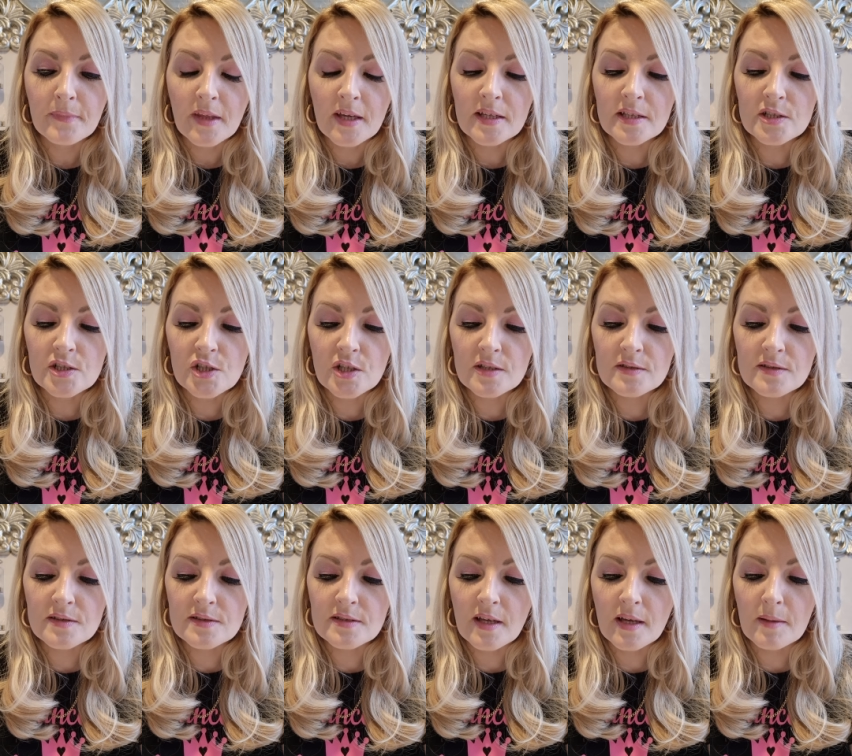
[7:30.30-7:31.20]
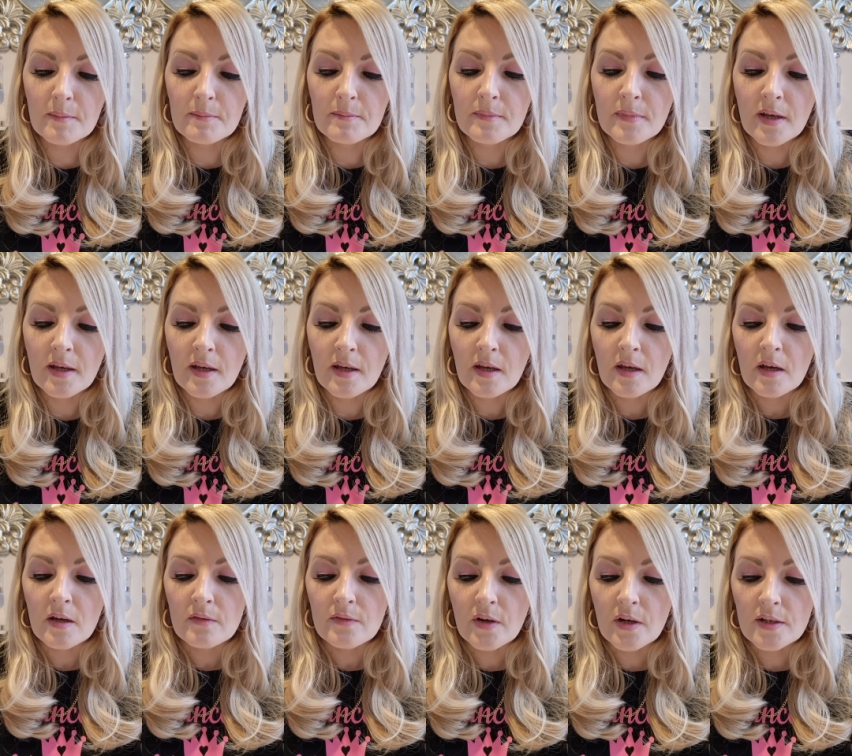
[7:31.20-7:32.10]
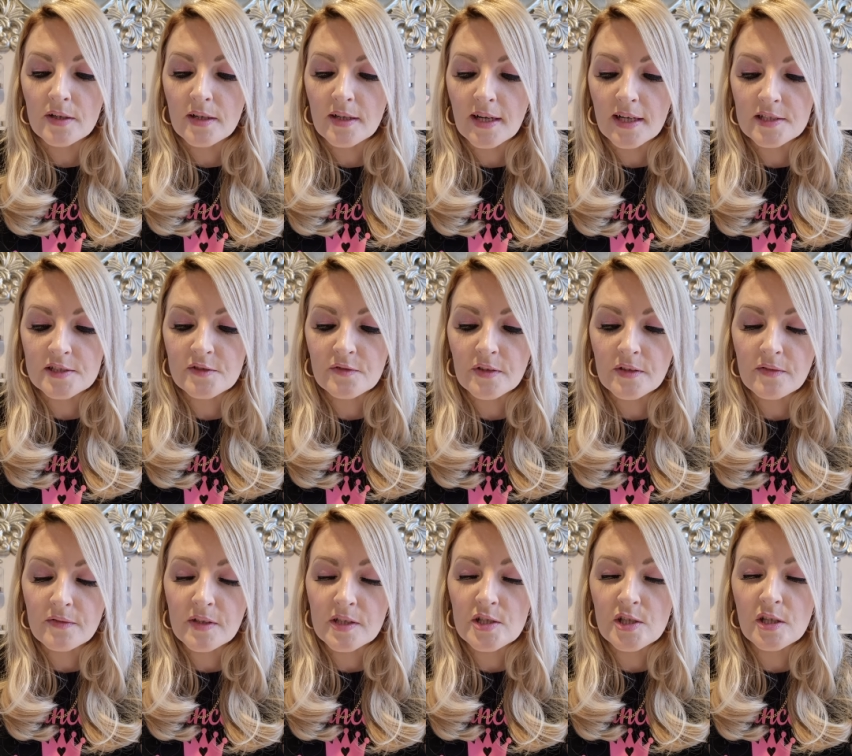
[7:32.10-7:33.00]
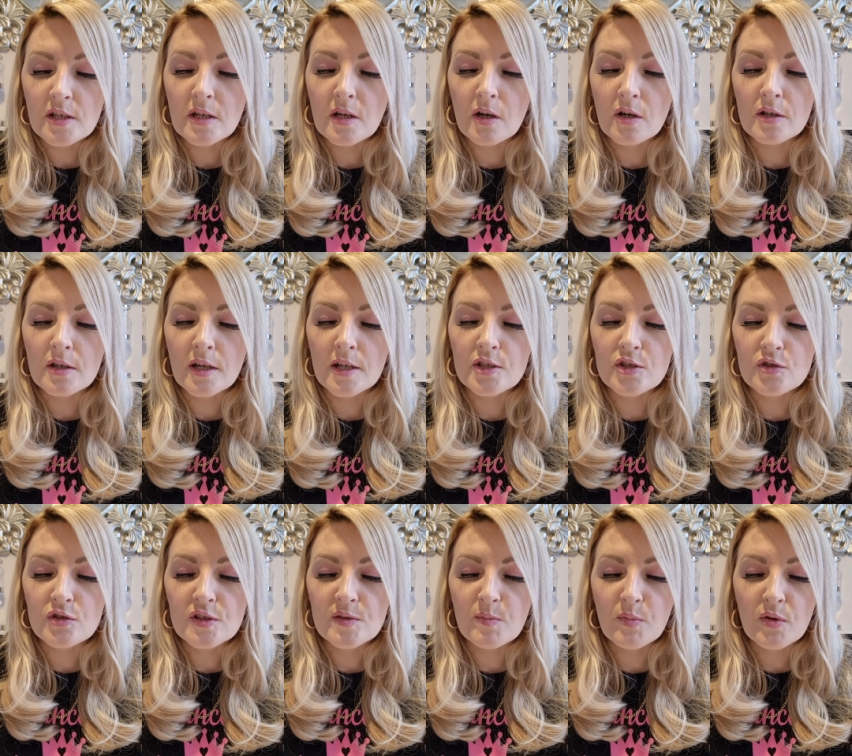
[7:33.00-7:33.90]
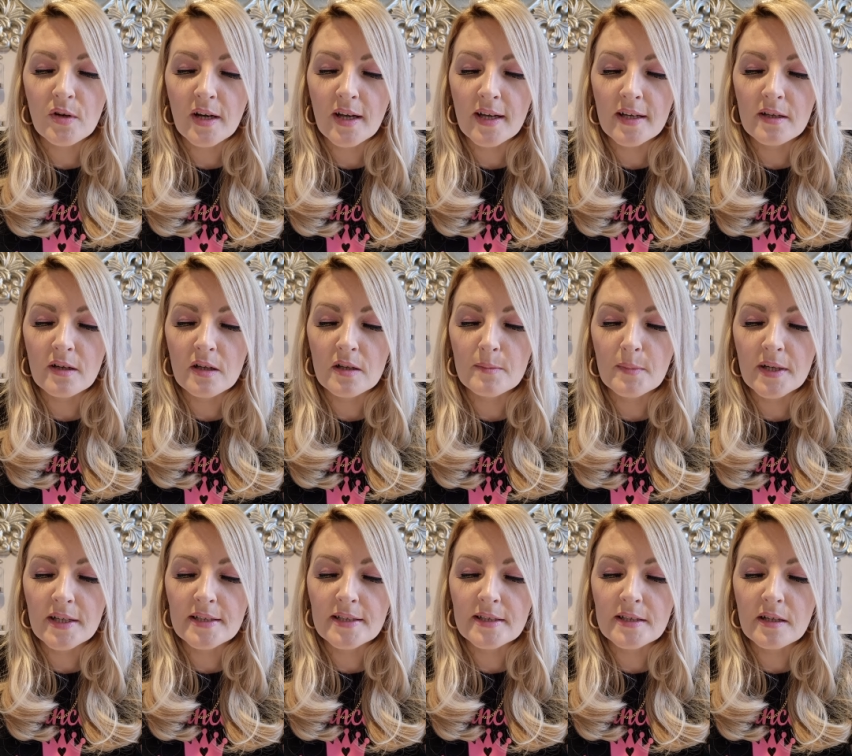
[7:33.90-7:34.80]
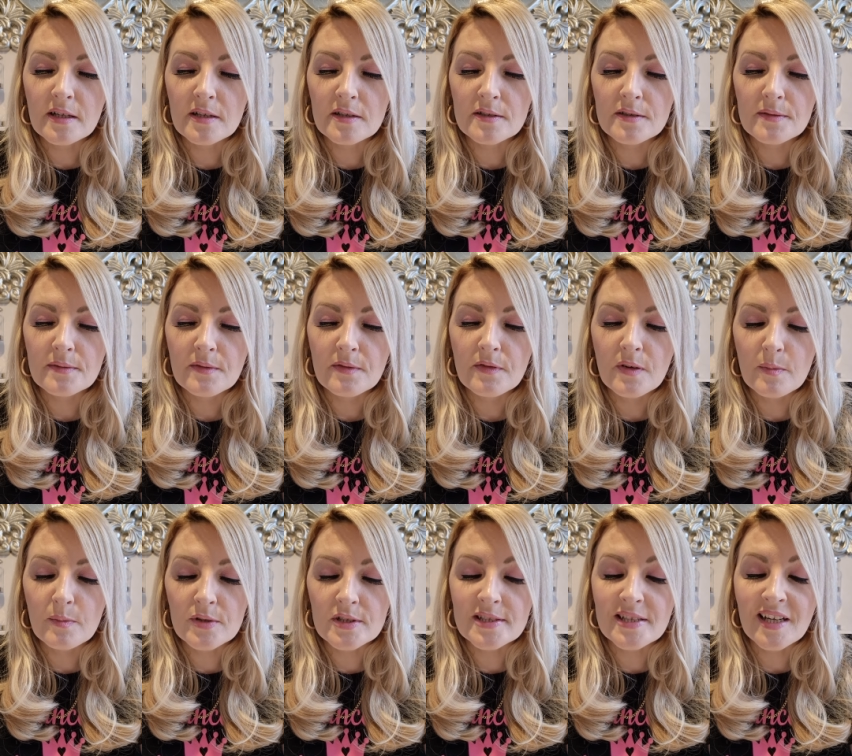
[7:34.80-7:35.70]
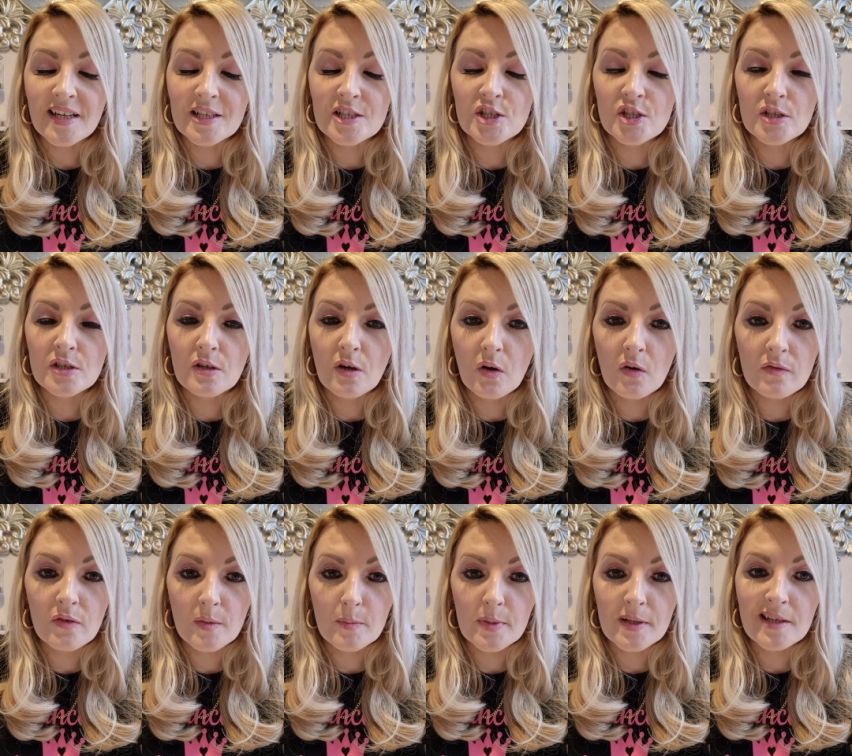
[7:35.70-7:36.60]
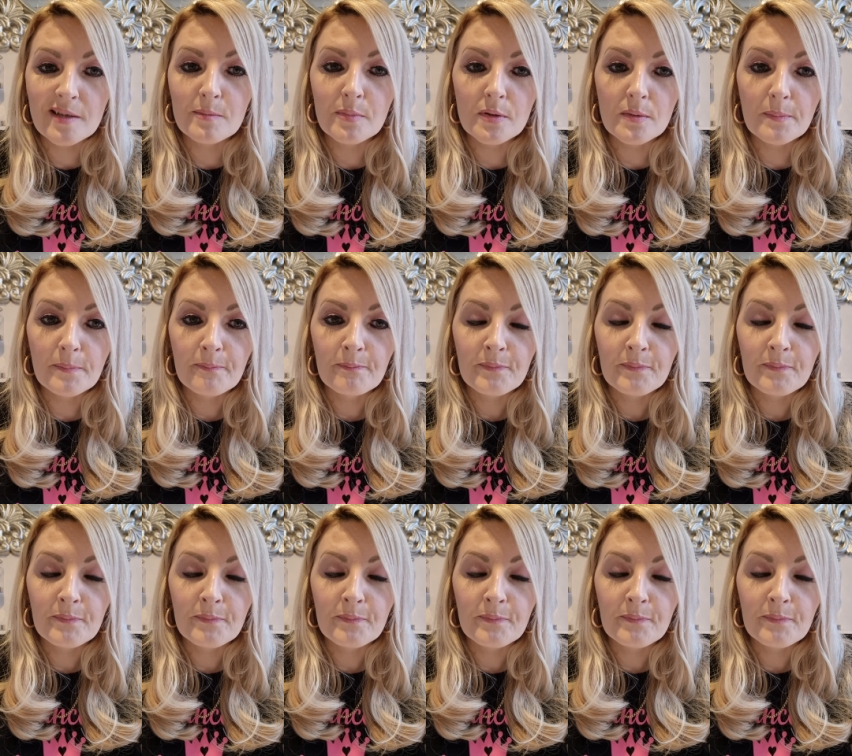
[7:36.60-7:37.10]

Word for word: In Jesus' name. Father, as for the vision, Lord, I just pray, Almighty God, for protection over people,